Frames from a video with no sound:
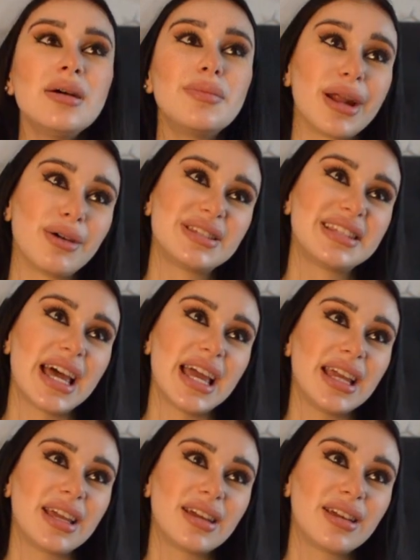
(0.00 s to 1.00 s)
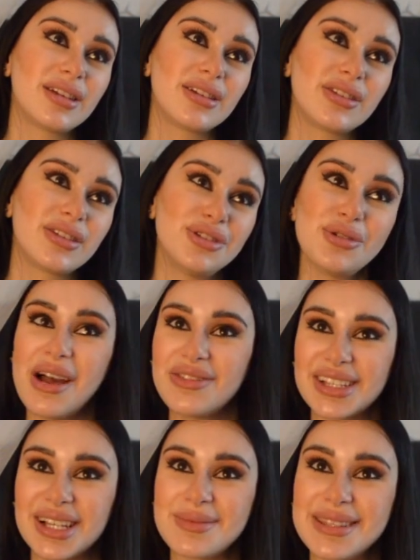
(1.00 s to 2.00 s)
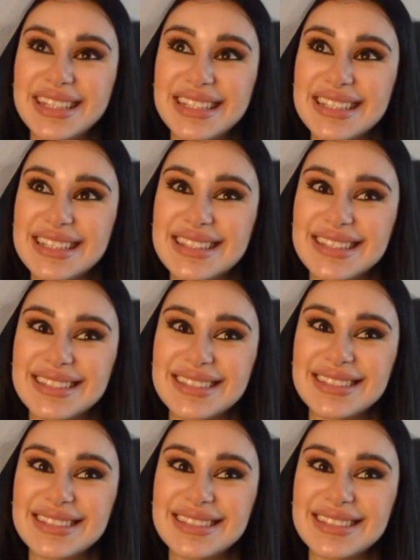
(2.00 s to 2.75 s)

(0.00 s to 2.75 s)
but I was like, you have to come see this.